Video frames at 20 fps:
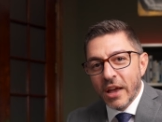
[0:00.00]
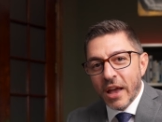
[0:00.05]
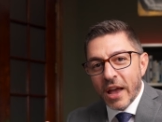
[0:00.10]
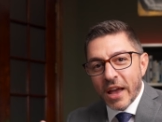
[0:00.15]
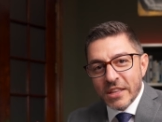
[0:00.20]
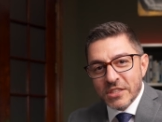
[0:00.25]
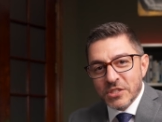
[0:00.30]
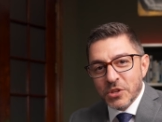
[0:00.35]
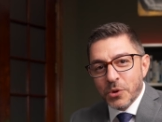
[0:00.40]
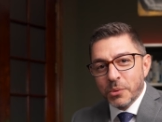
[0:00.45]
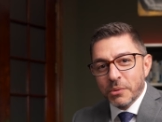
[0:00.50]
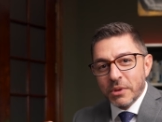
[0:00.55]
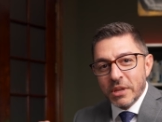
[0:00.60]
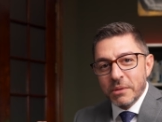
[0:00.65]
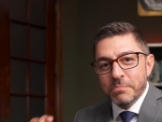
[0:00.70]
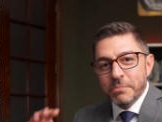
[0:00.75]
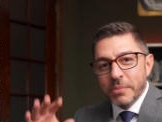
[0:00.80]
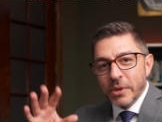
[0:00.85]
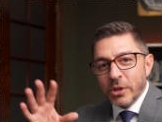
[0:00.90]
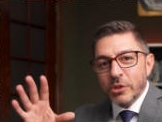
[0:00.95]
And so he
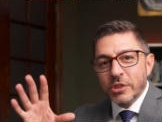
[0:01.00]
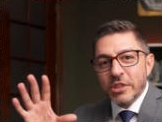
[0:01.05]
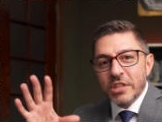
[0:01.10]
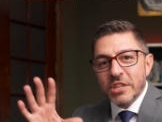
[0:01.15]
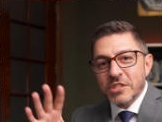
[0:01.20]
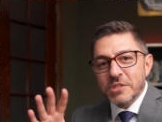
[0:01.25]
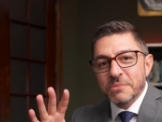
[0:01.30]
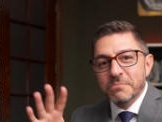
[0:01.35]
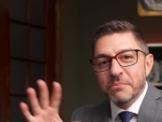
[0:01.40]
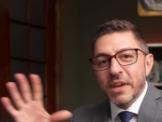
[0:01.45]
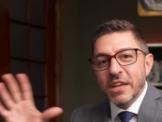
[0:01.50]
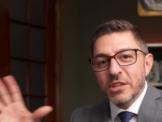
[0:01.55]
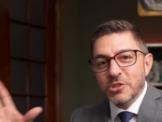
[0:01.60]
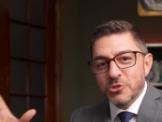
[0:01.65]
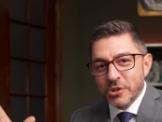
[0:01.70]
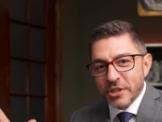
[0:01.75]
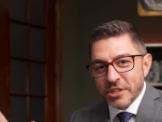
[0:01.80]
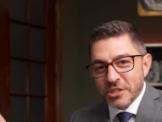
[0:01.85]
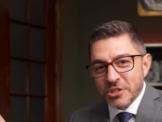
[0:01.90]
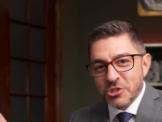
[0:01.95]
built this
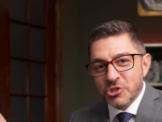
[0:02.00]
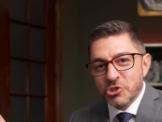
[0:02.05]
matrix